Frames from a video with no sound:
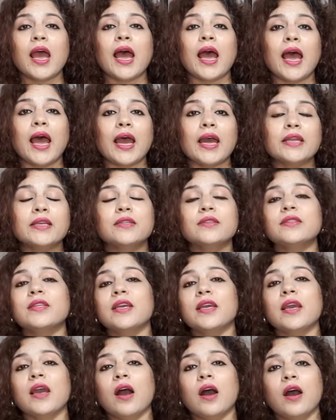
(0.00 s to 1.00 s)
and
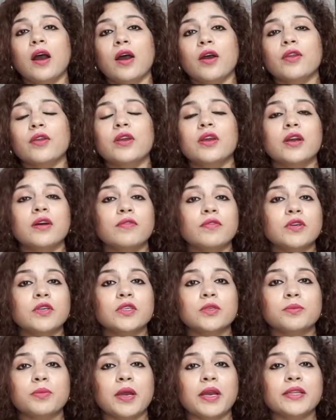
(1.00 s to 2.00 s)
they are
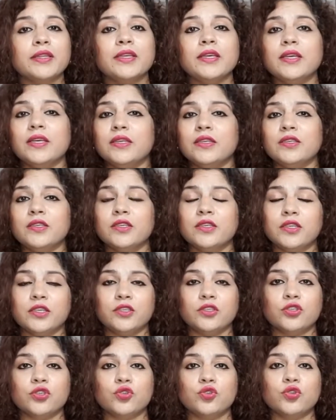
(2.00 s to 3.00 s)
governed by the Indian
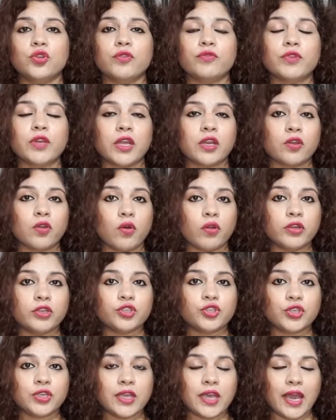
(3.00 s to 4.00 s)
Institute of
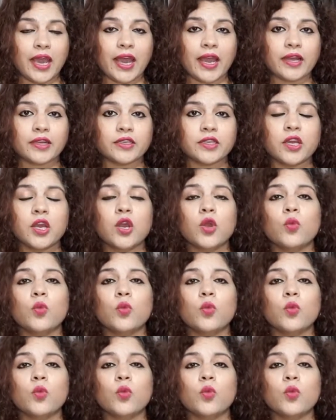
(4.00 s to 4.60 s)
Technology Act,